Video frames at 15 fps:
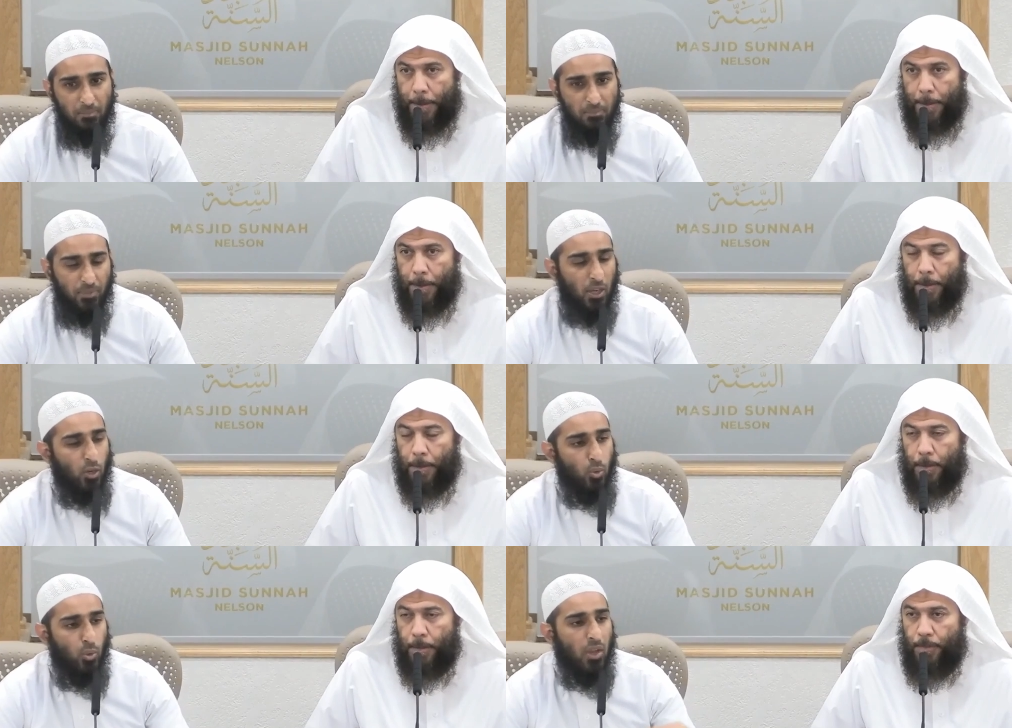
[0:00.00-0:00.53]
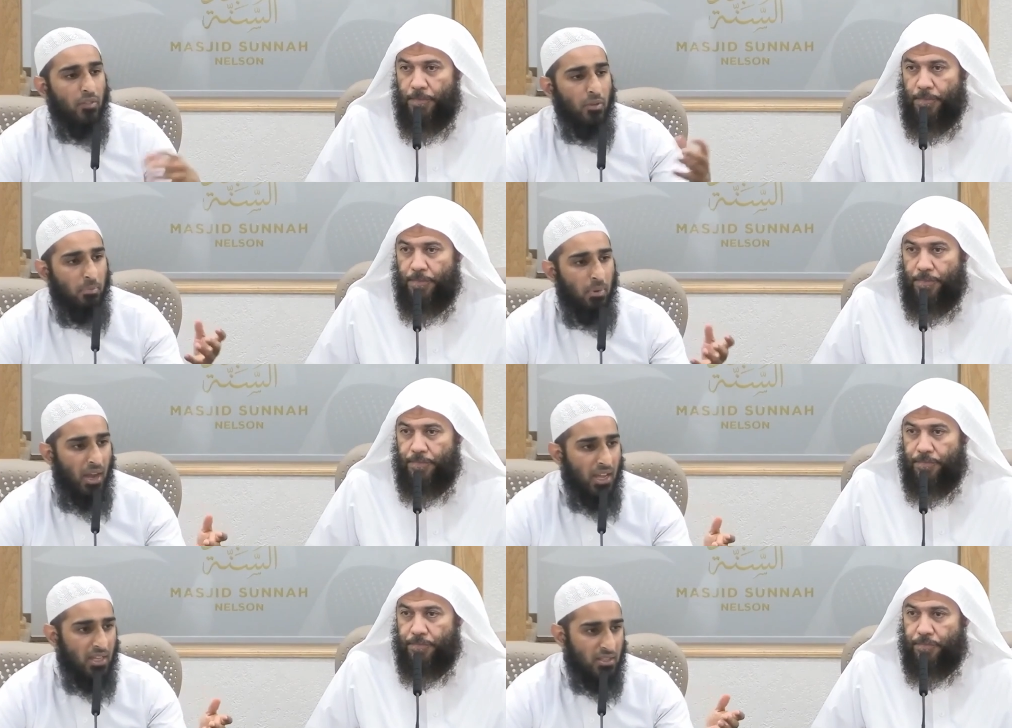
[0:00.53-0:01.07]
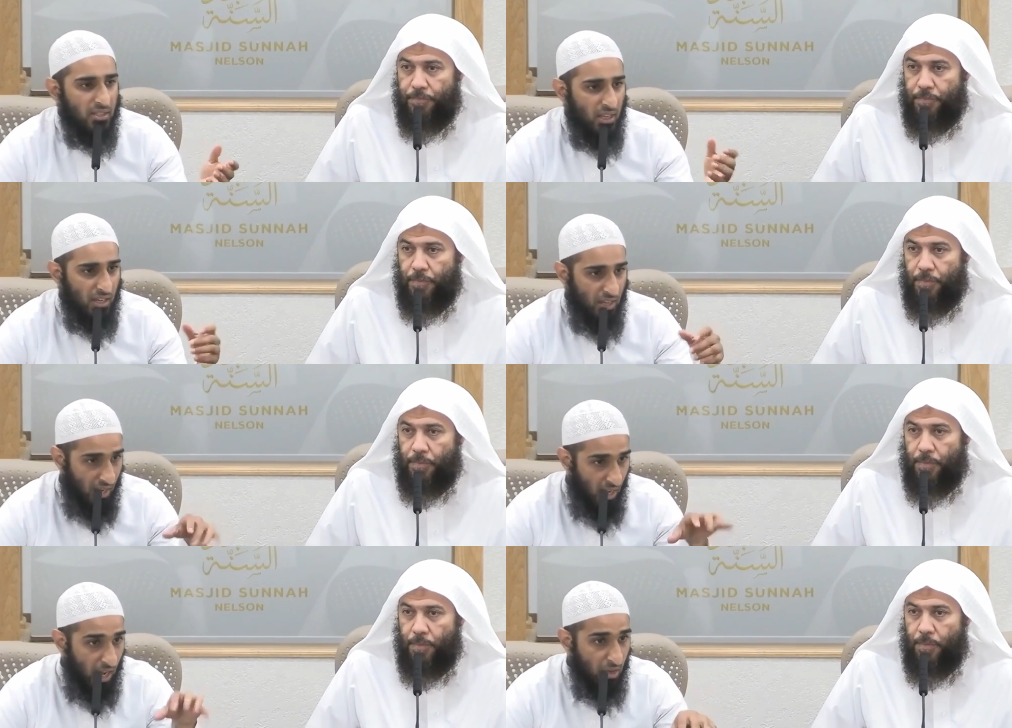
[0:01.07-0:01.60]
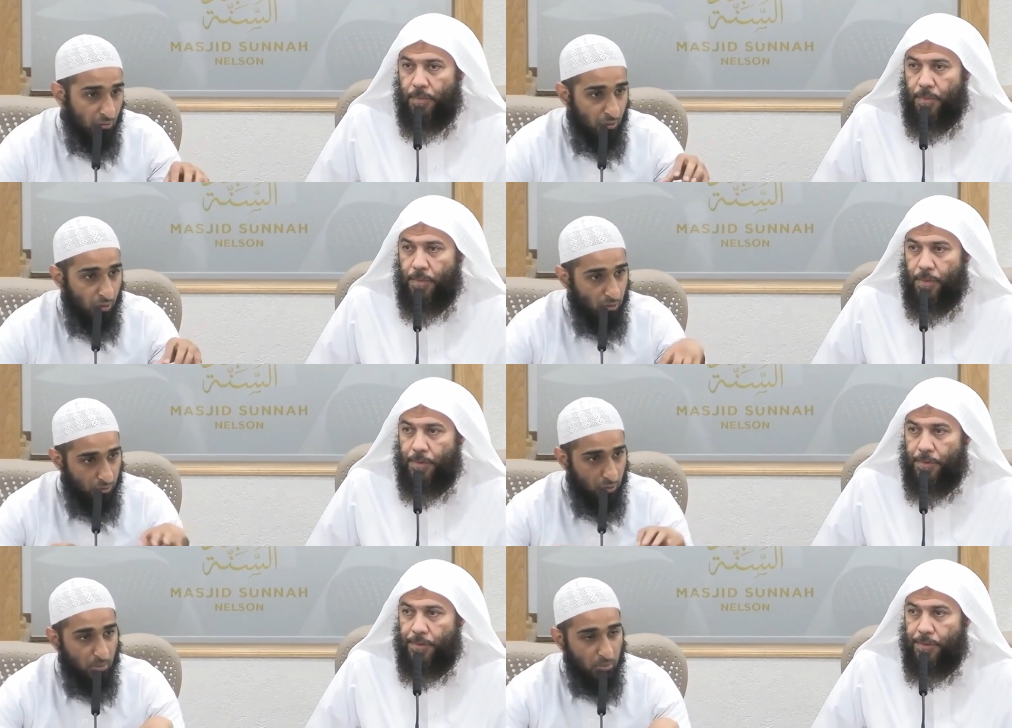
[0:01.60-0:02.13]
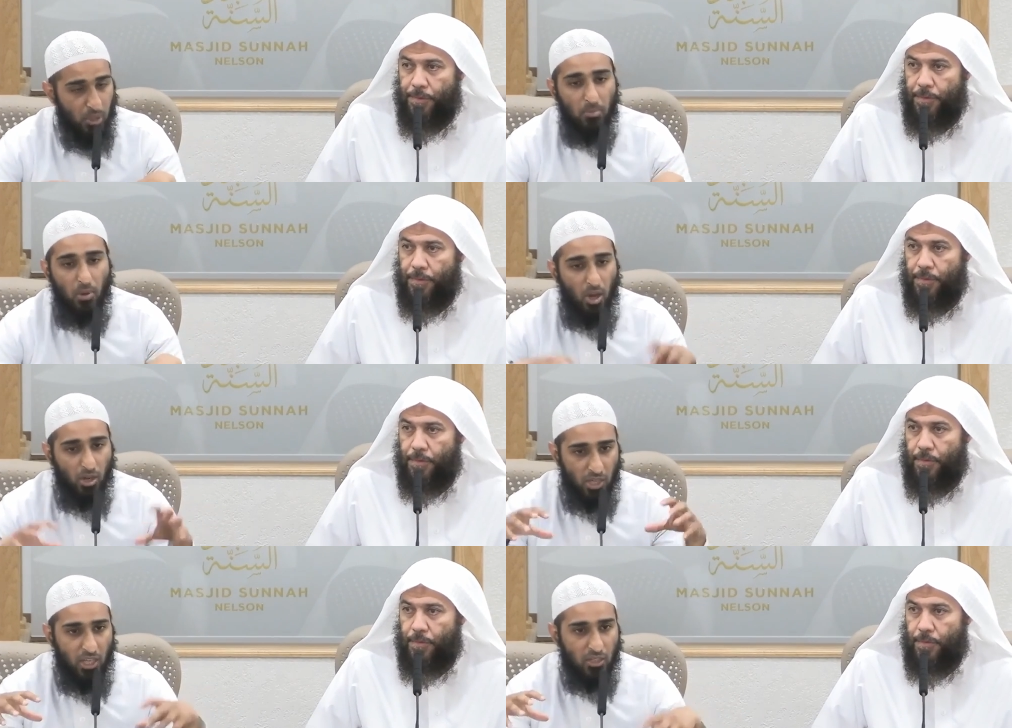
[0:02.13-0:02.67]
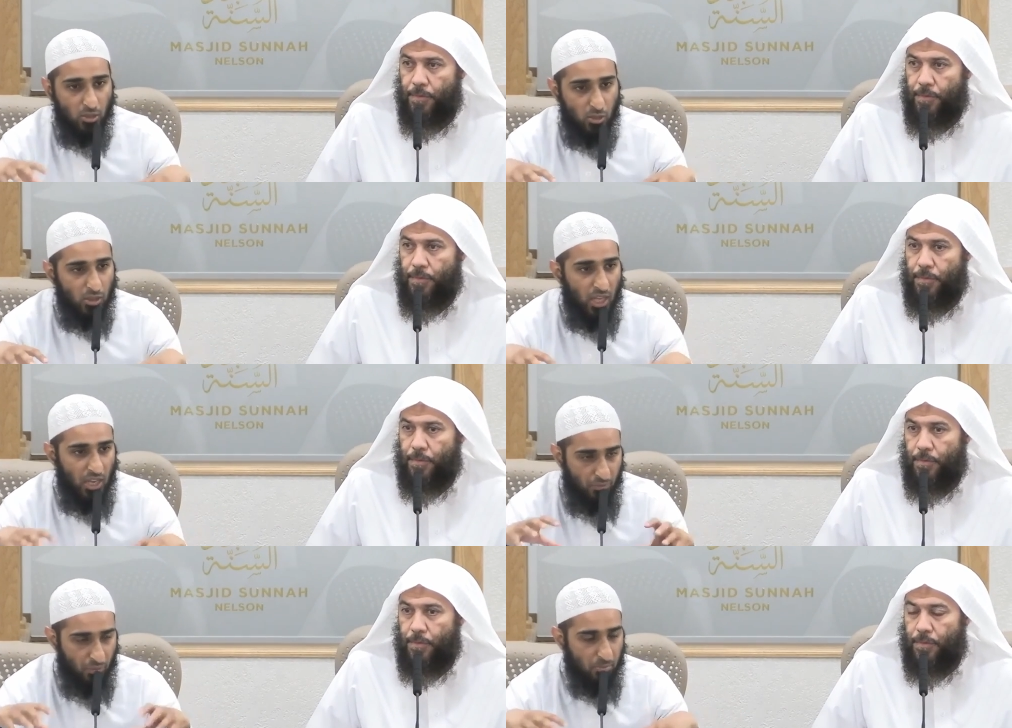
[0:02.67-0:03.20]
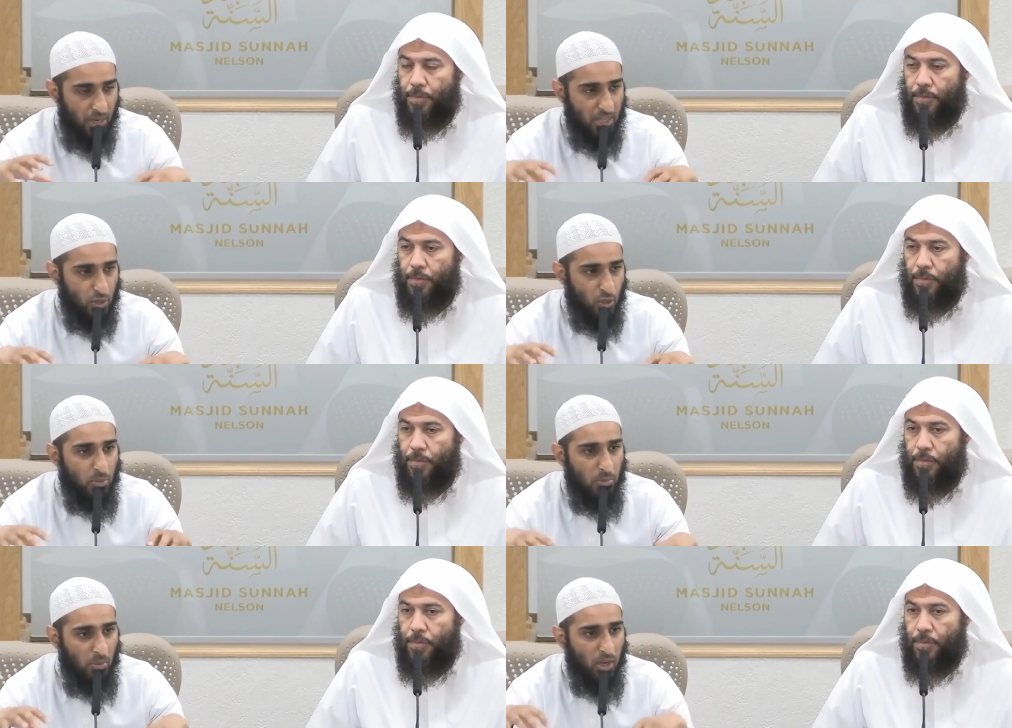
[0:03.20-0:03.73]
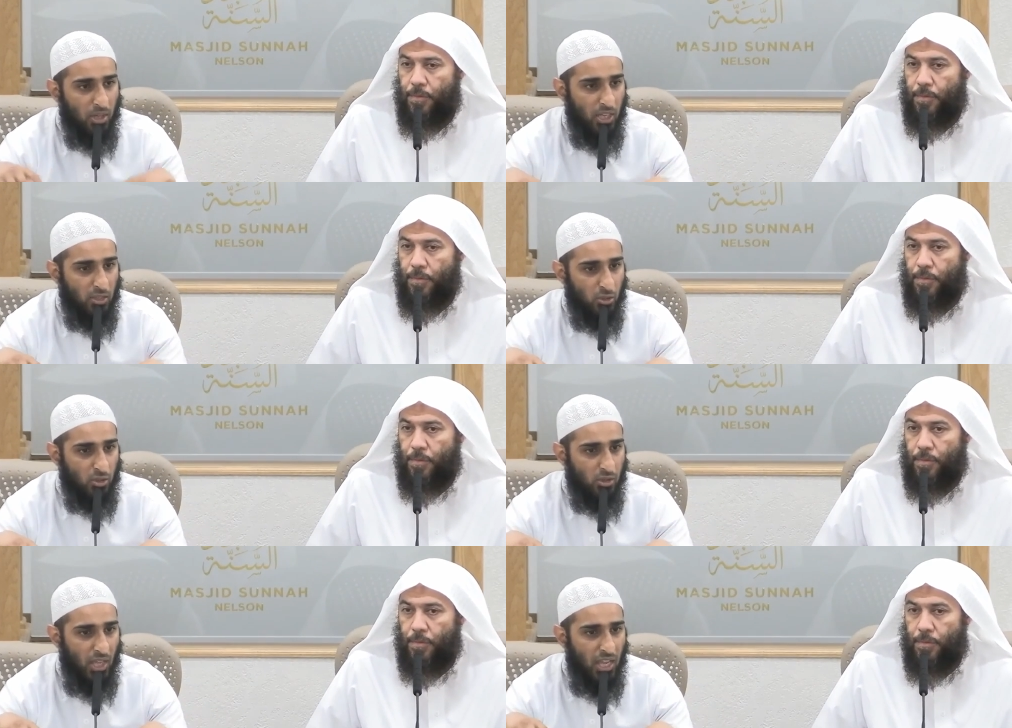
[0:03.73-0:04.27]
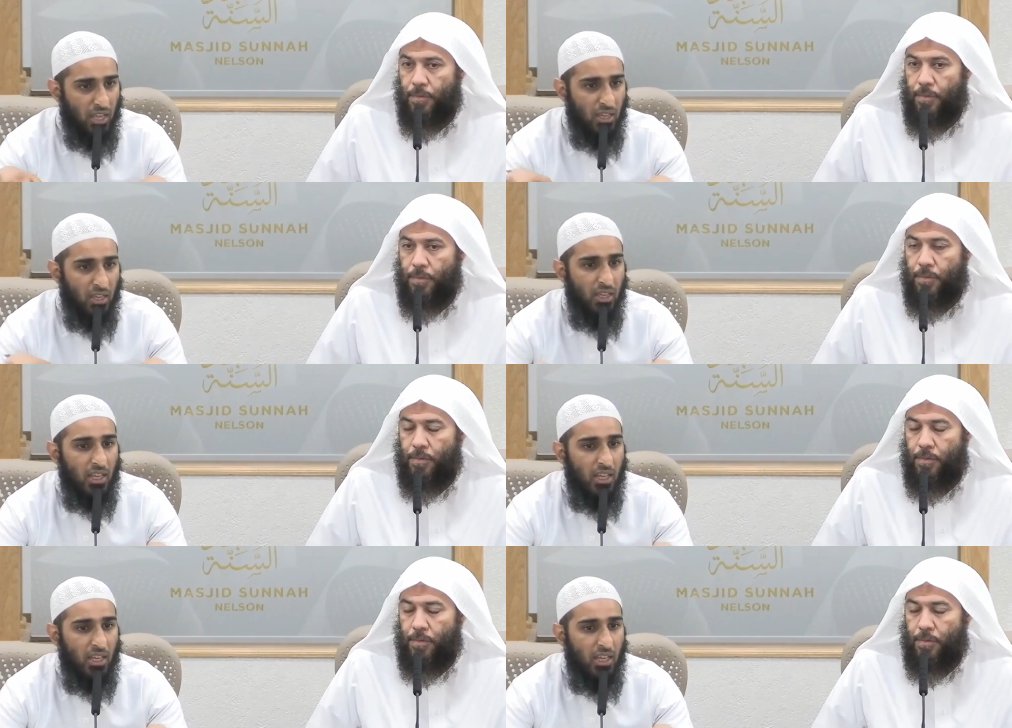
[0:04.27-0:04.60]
Speaker 1: that whoever buys an iPhone from the market today, from my supermarket today,